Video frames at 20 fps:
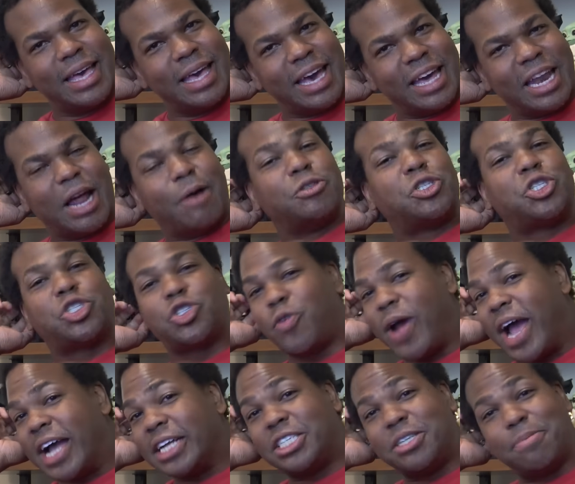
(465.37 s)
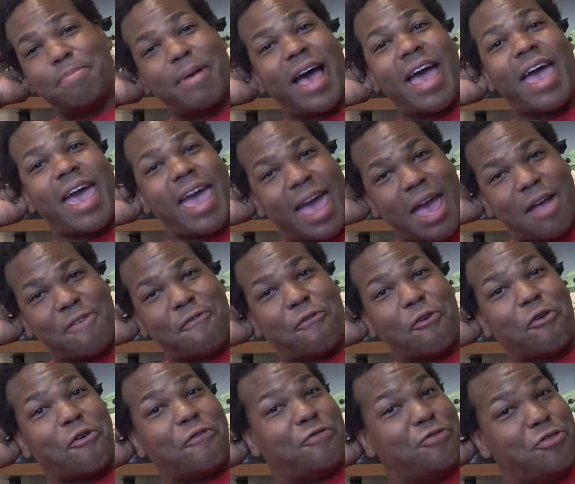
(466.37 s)
And I was scratching my head
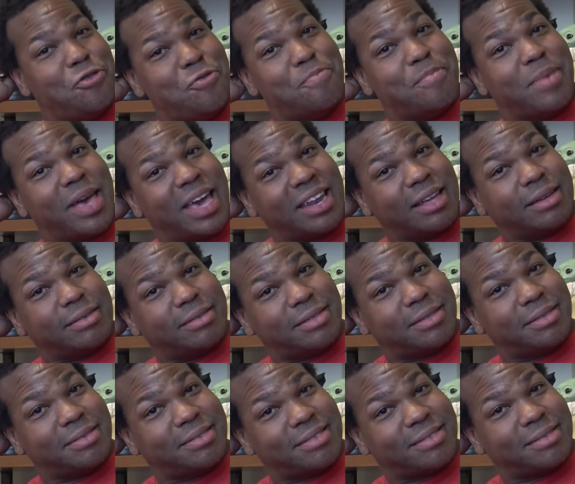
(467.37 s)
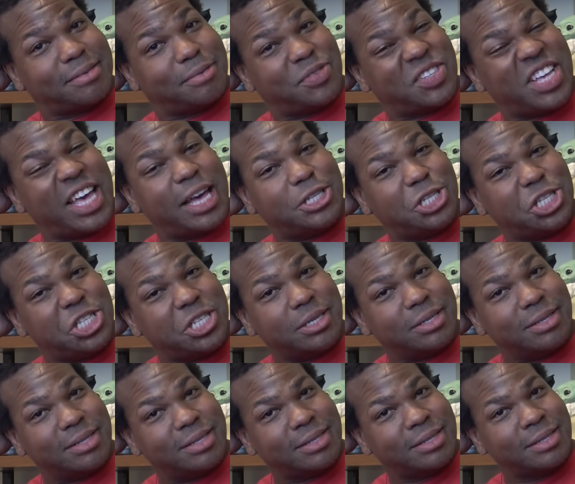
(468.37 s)
for a few minutes. It was
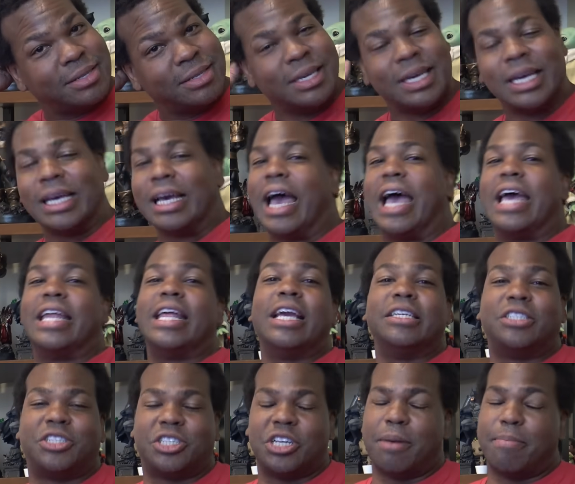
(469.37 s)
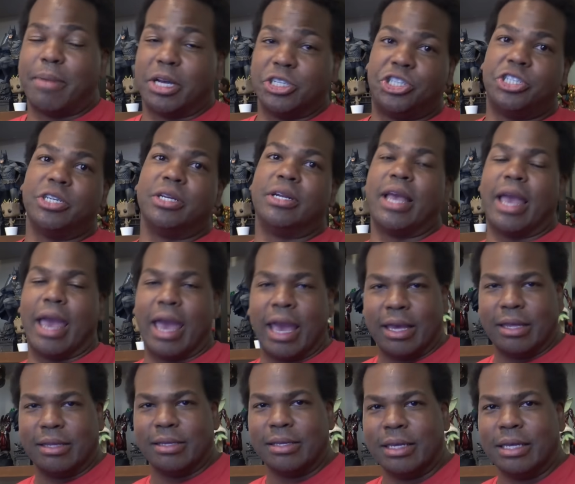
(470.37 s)
itching. I'd ate something I shouldn't have
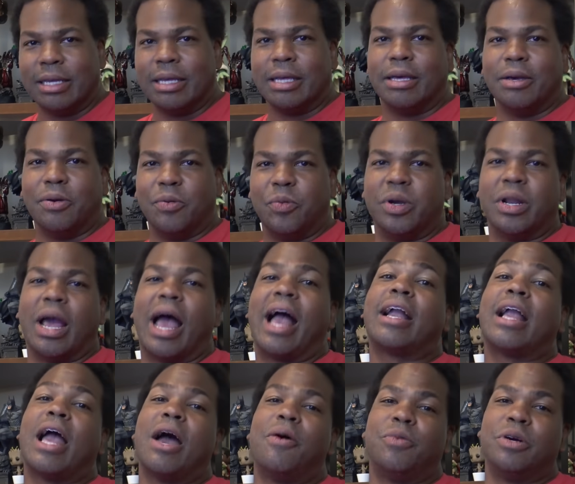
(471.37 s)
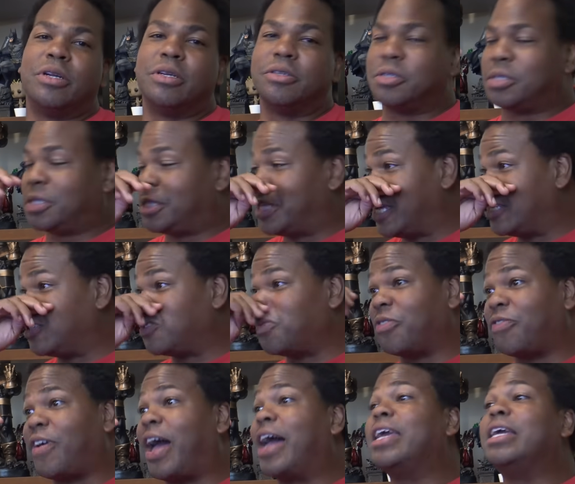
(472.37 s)
ate. When I got one of those things,
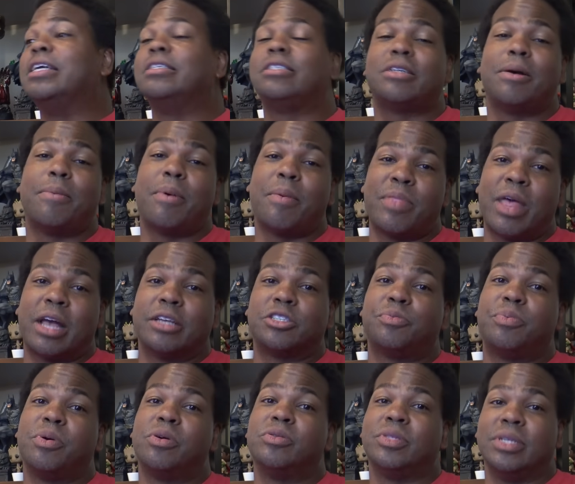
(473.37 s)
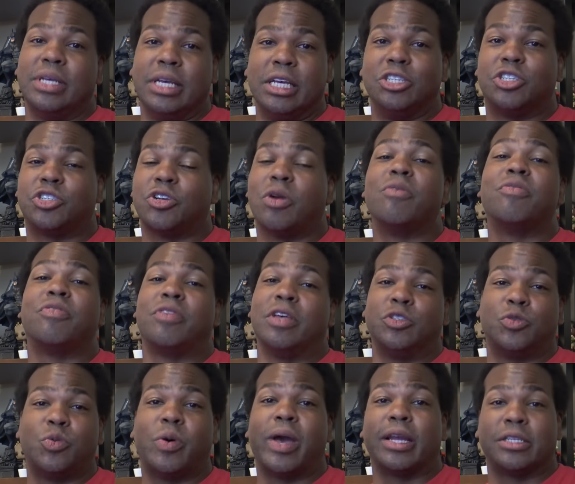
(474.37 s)
if I eat something I'm not supposed to eat, certain
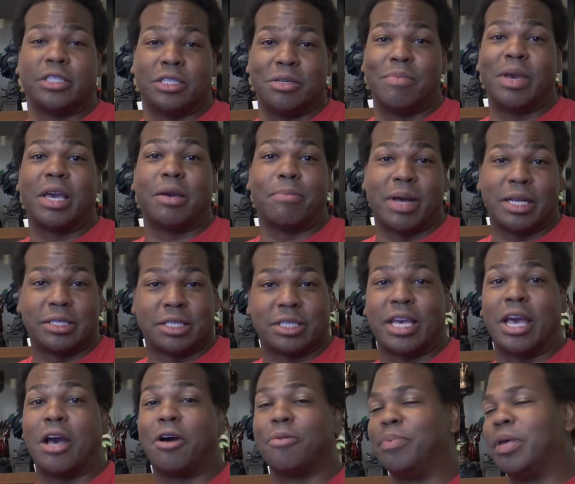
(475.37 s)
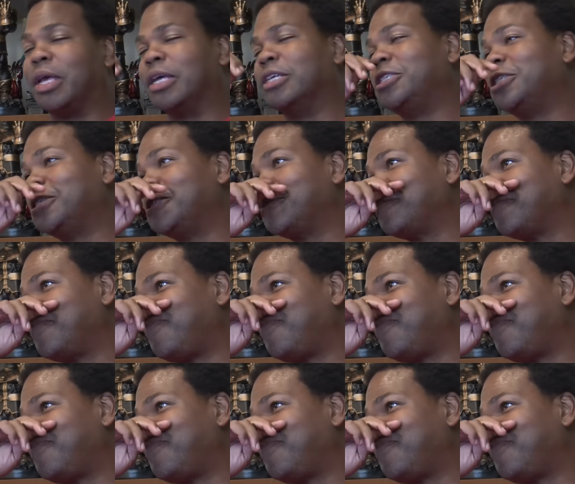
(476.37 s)
things will actually make my scalp itch.